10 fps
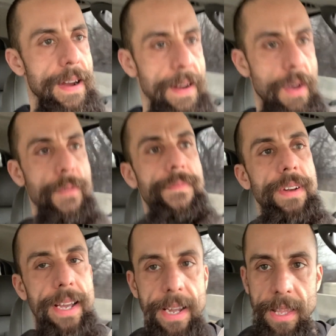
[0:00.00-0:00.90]

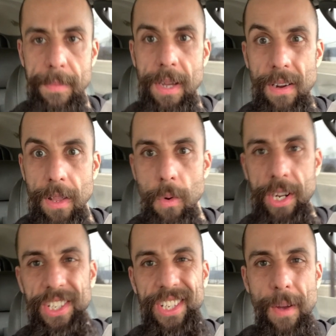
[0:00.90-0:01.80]
Hopefully in the middle of the
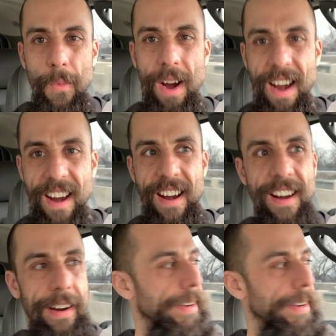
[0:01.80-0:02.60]
woods somewhere.